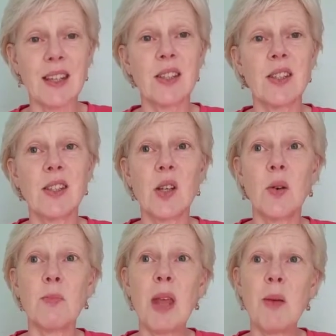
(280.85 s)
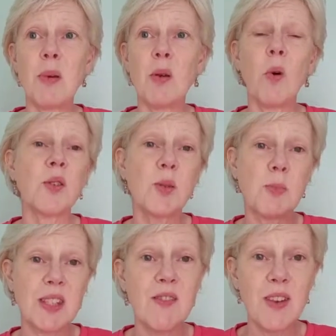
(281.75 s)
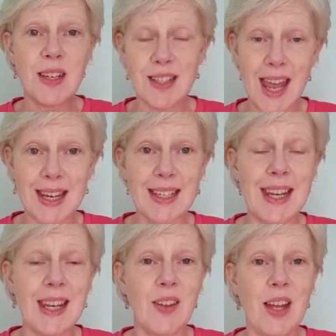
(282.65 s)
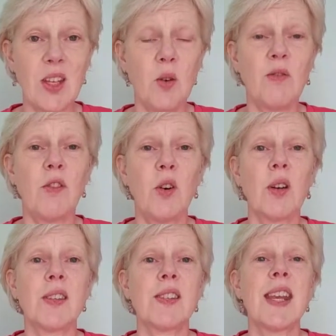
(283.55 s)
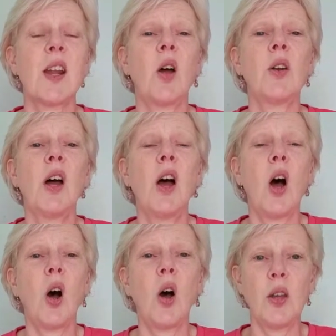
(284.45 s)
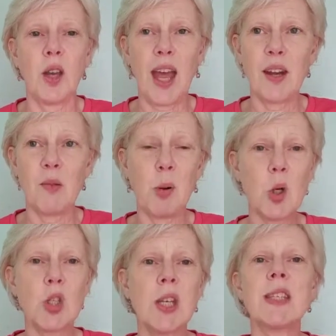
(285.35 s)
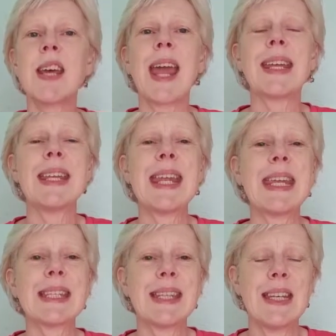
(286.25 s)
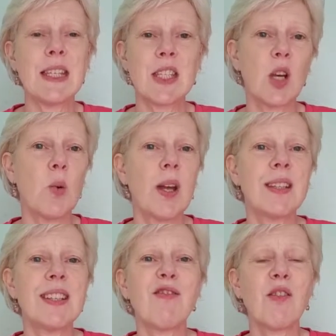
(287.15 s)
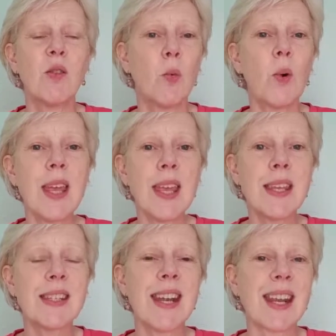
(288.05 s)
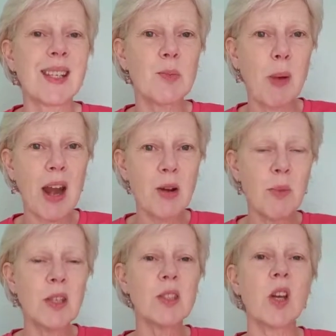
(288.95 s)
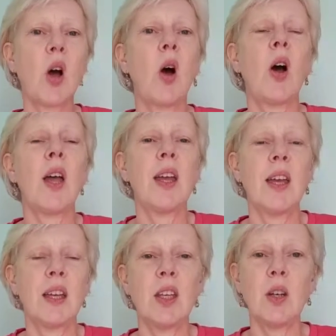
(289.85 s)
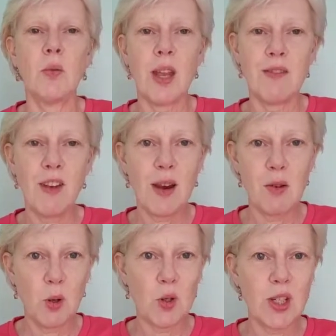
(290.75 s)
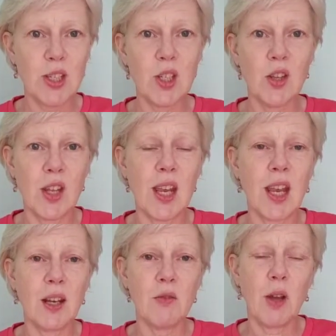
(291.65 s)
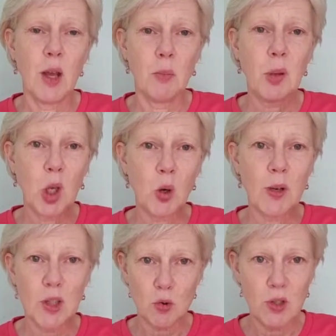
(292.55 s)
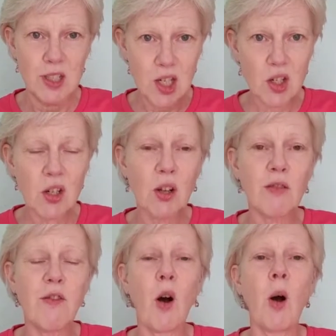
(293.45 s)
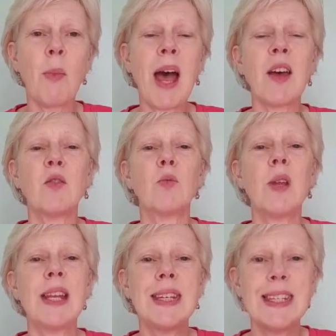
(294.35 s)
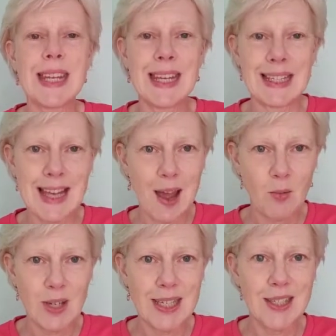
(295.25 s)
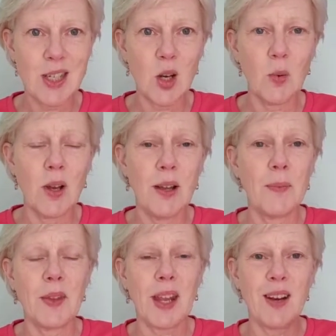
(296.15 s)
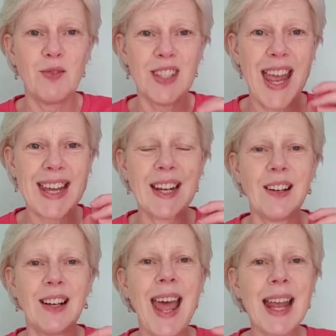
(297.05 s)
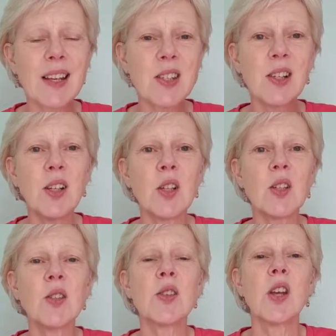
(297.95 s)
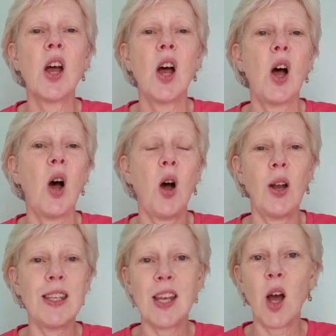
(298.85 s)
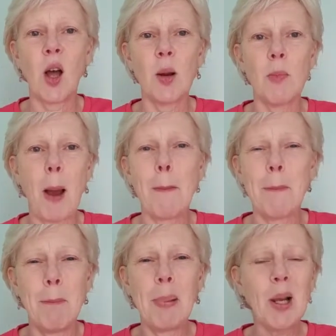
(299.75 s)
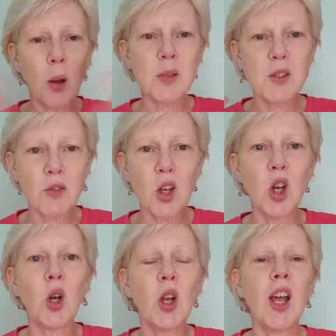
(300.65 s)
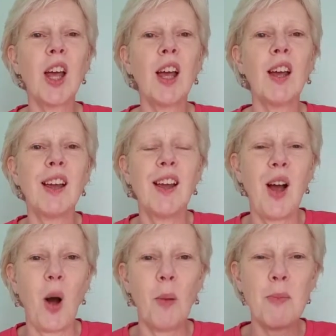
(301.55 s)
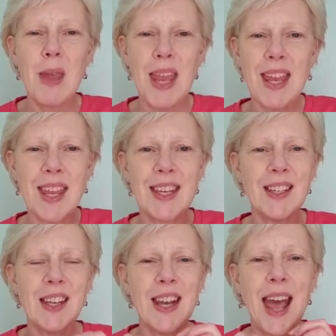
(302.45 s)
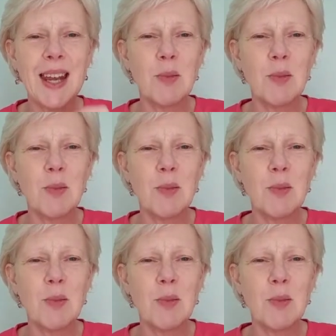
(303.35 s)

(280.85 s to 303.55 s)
So it may be one specific technique that you focus in on, or you're kind of pushing techniques into different ways and experiment, or you're very much into the kind of purist traditional format and really digging down into kind of technical excellence, Or is it all about blobs of colour, or making an